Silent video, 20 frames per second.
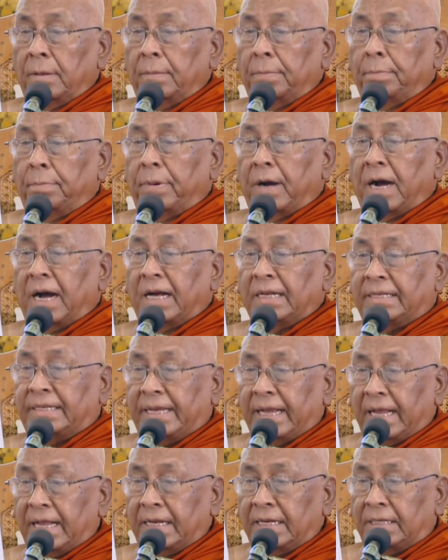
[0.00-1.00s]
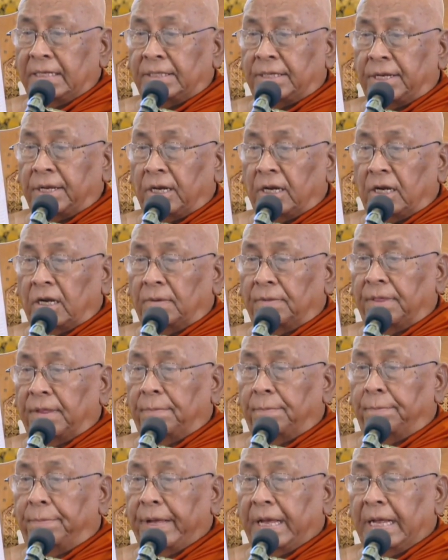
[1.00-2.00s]
Persons of the
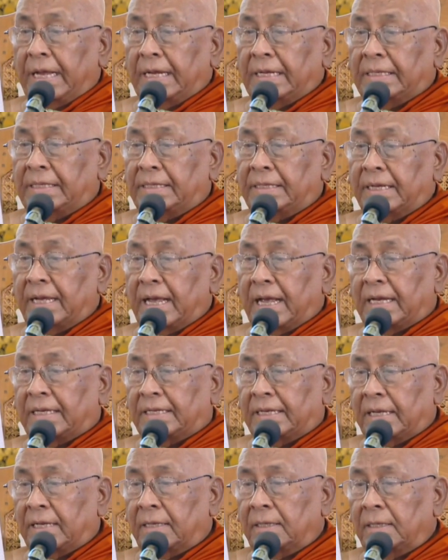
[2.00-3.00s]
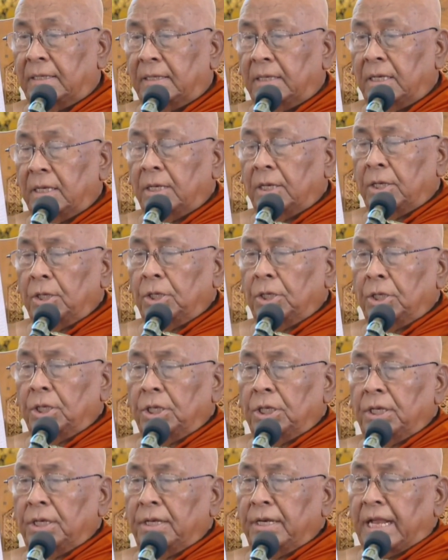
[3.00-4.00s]
base action.
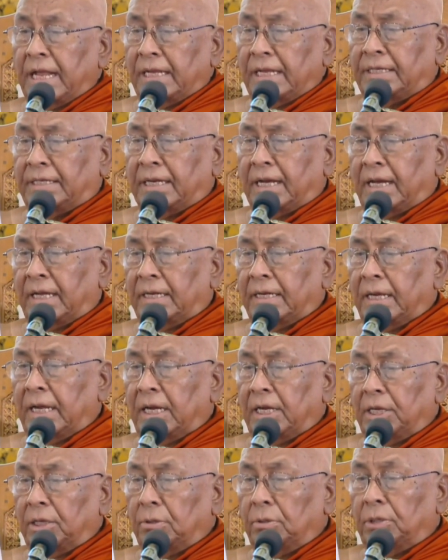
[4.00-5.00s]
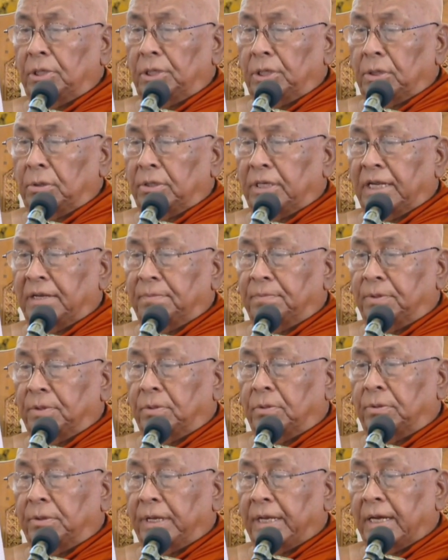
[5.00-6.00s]
Nature loaded
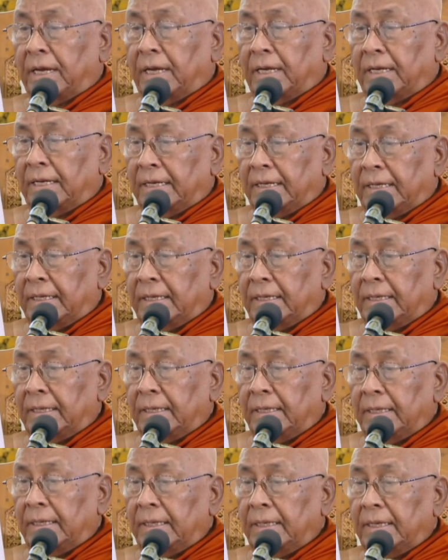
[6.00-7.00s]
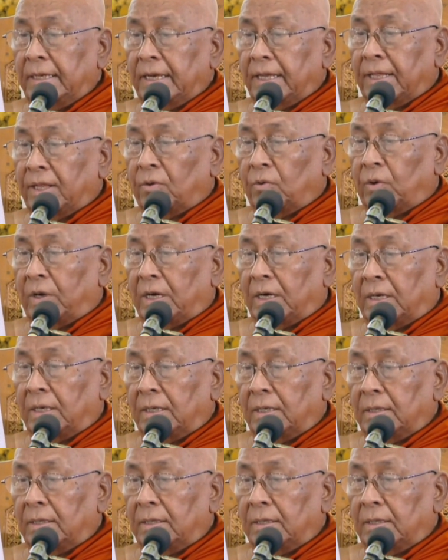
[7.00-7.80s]
Boguri Hali in the war,